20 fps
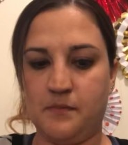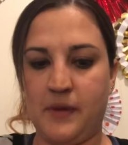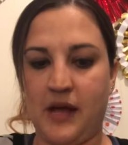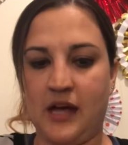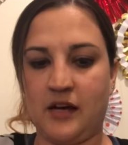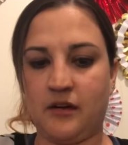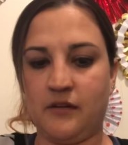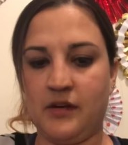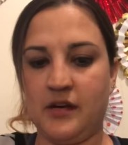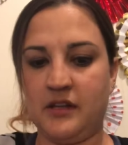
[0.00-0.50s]

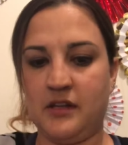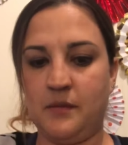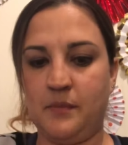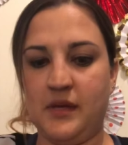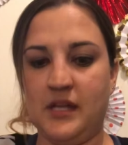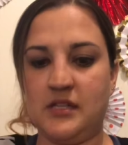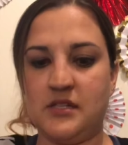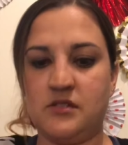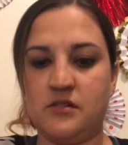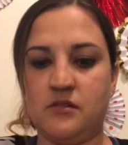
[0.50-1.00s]
back around the
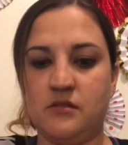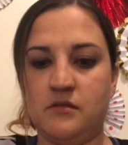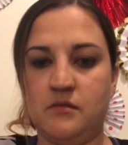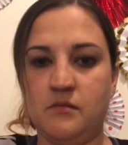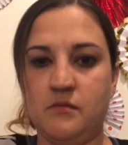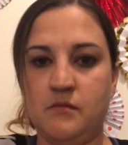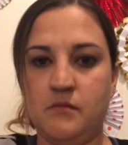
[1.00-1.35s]
pencil.